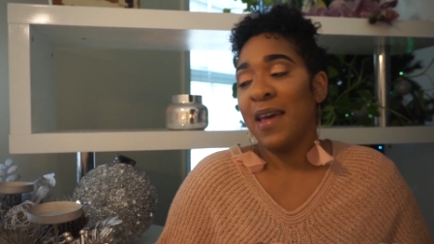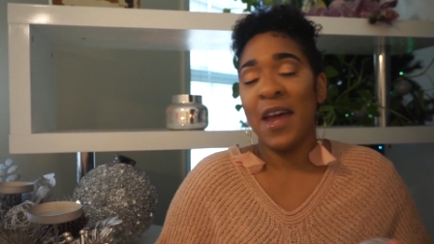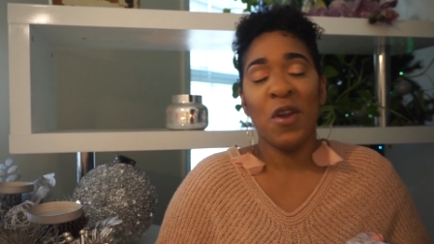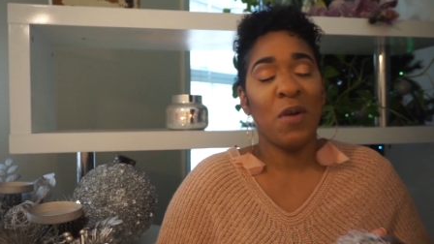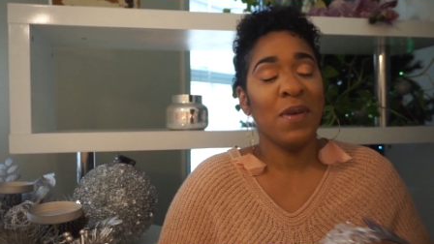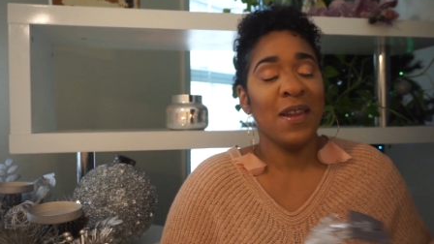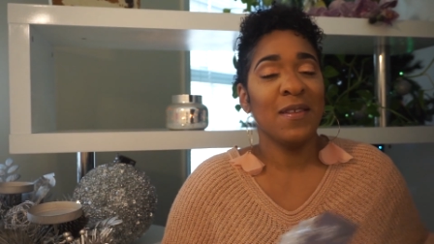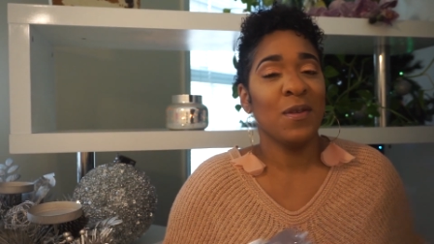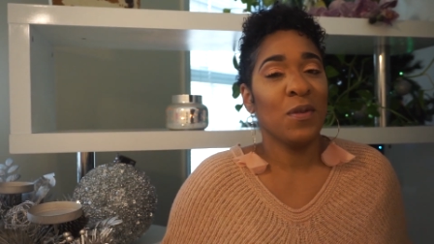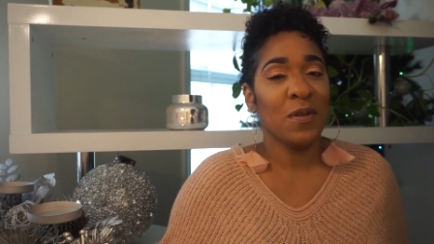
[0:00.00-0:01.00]
I know I'm
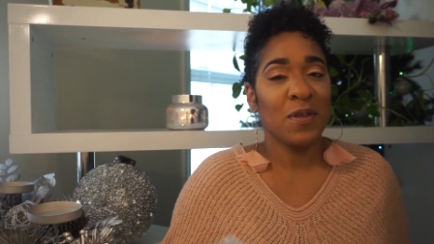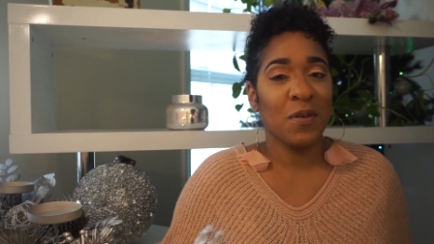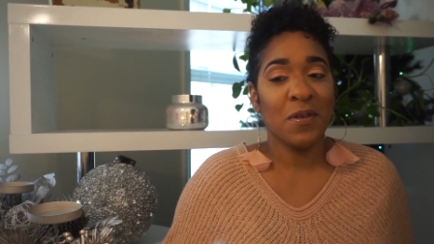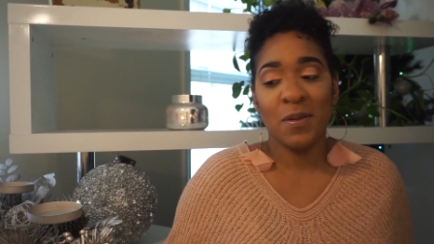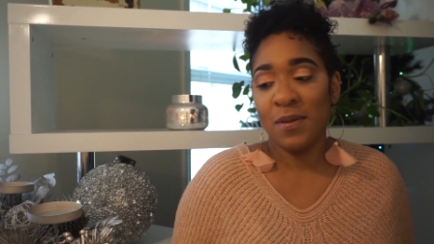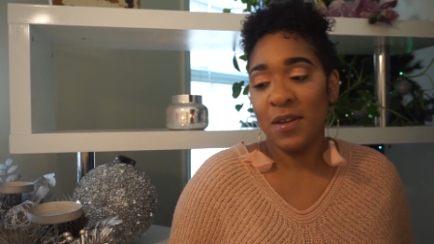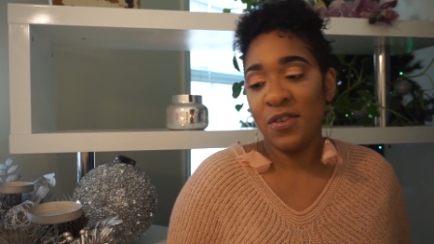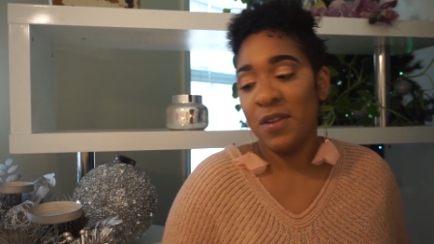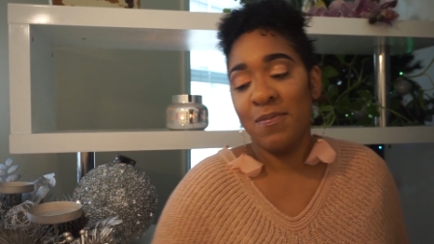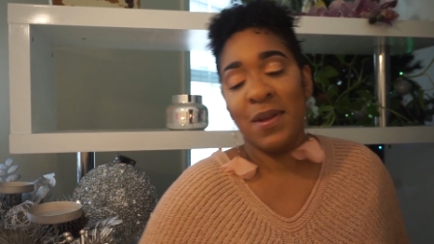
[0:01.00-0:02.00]
getting so close to Christmas. I
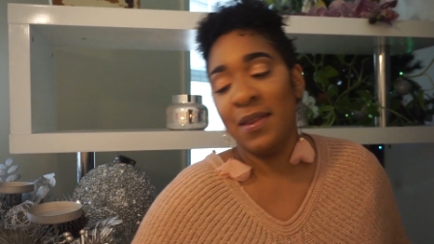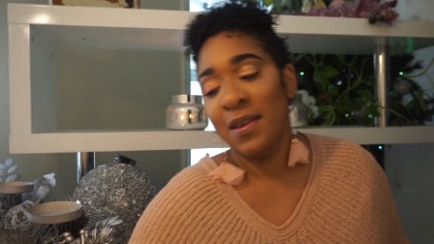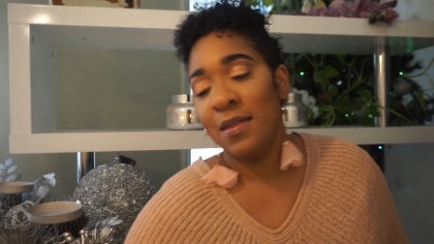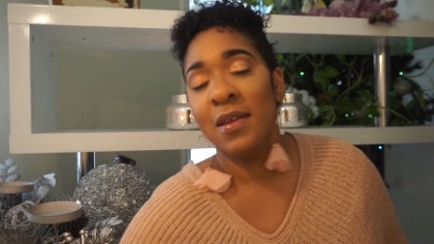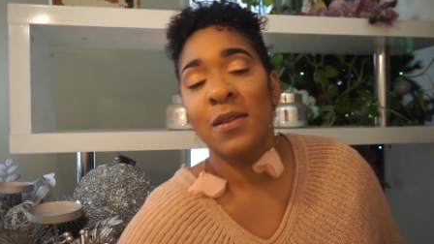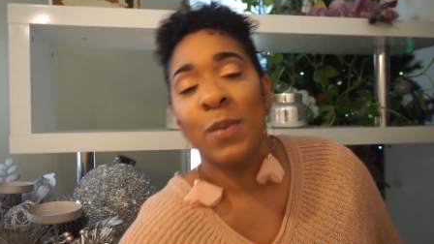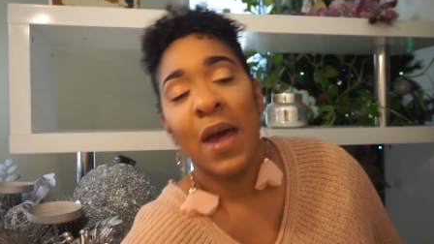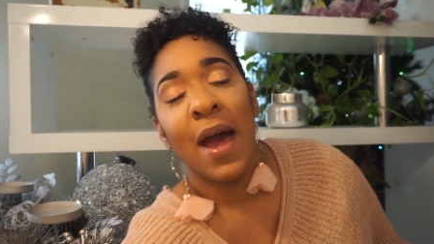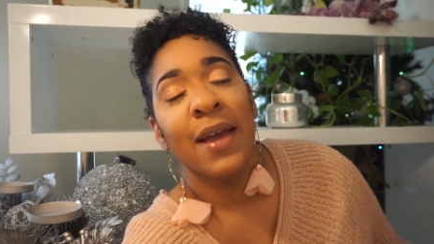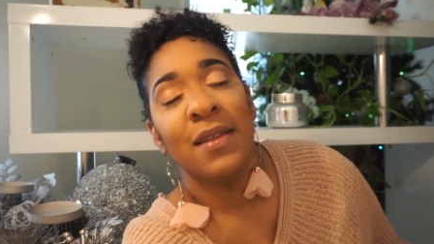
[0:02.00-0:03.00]
should have been did this,
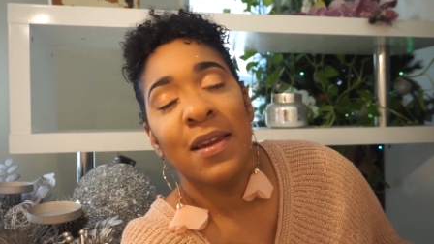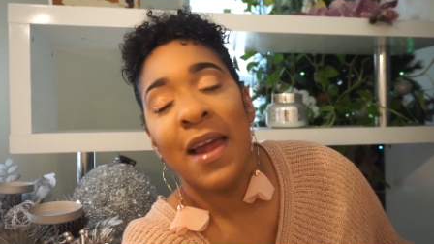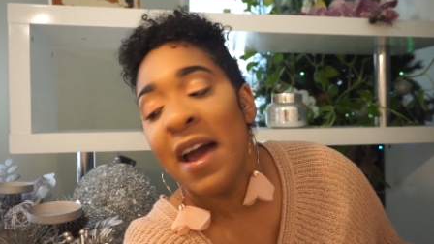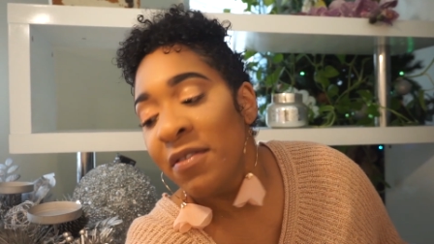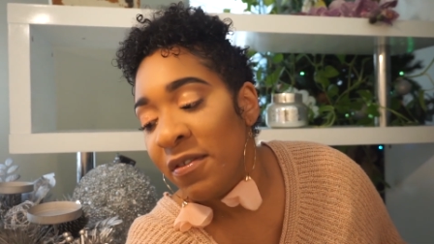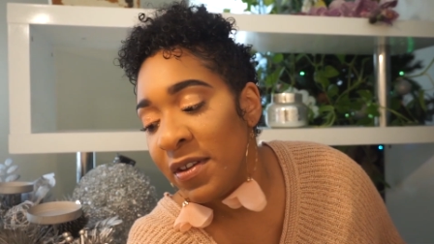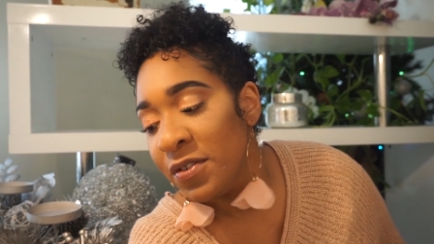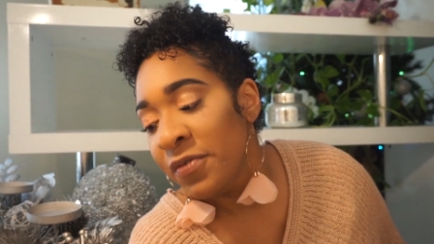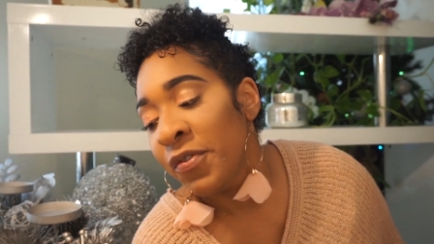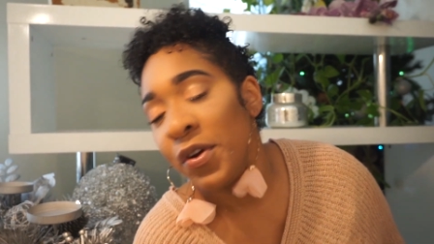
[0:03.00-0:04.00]
but I didn't have the
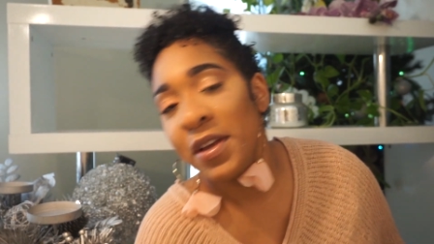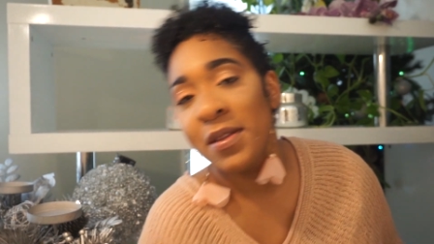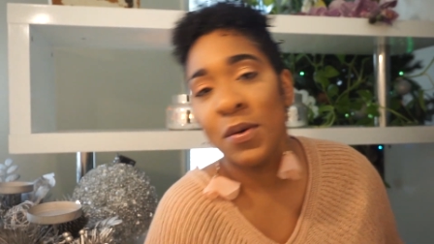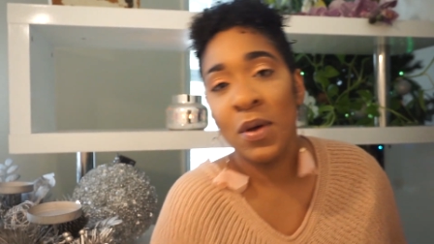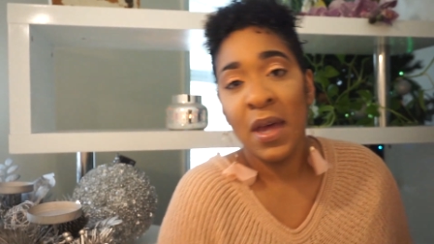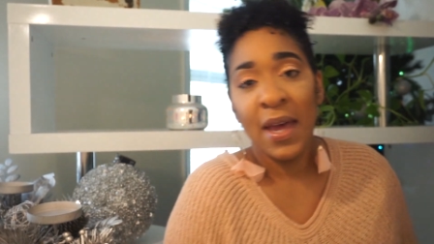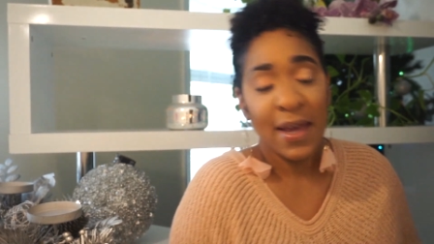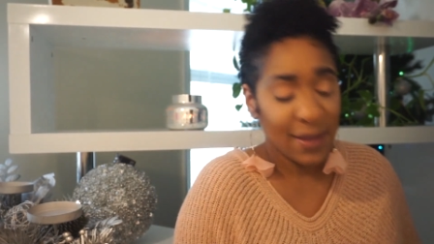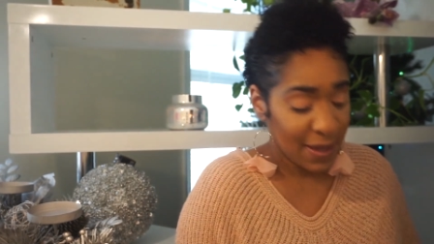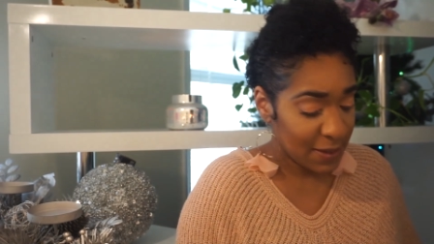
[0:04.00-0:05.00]
vision for it, so
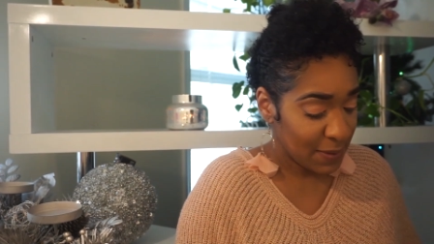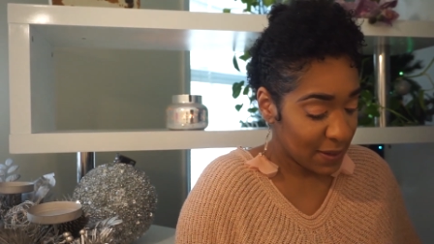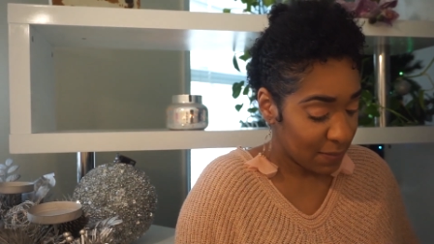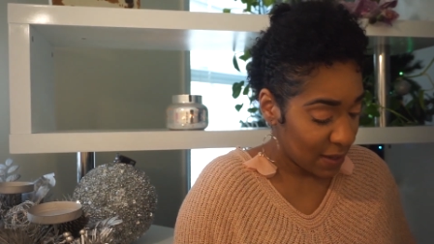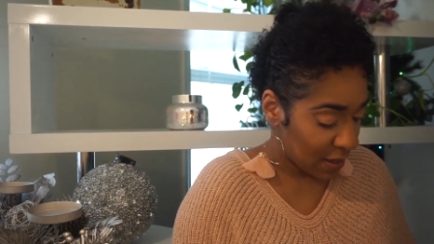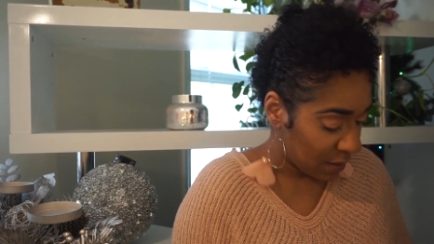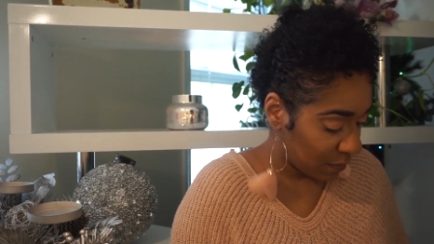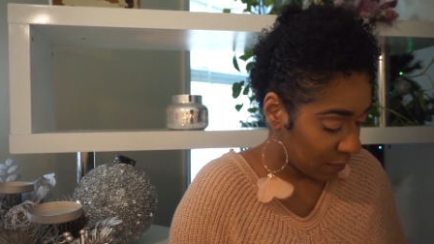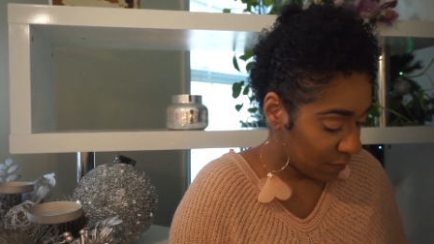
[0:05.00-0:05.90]
it takes me some time.